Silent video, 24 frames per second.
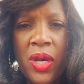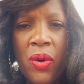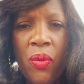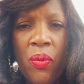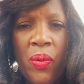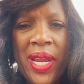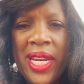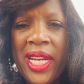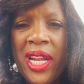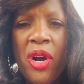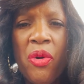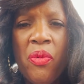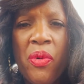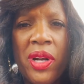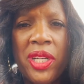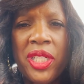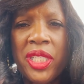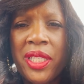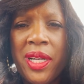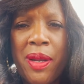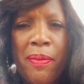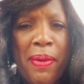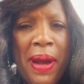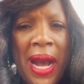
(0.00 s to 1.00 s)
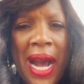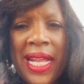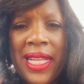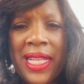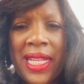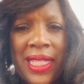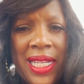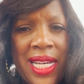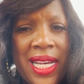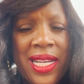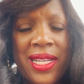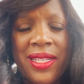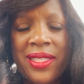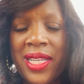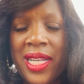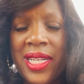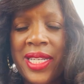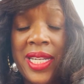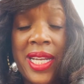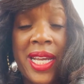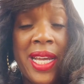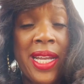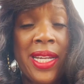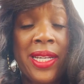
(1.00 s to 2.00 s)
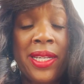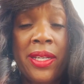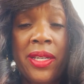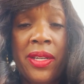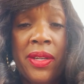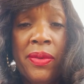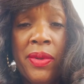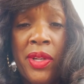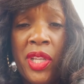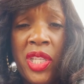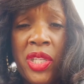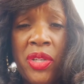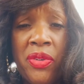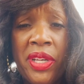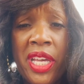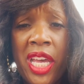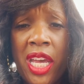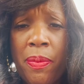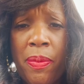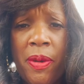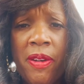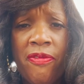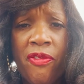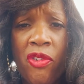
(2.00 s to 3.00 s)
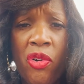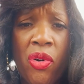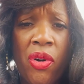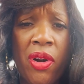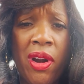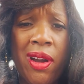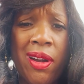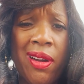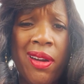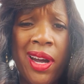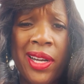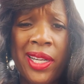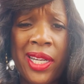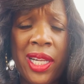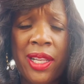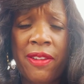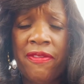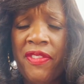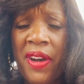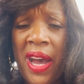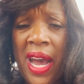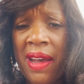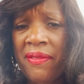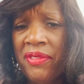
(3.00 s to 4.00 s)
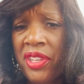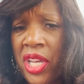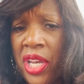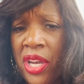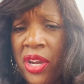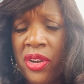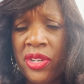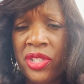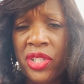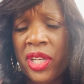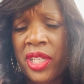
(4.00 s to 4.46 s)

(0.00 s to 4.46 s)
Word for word: We don't want you to buy the lease and then you keep it for another 5 years,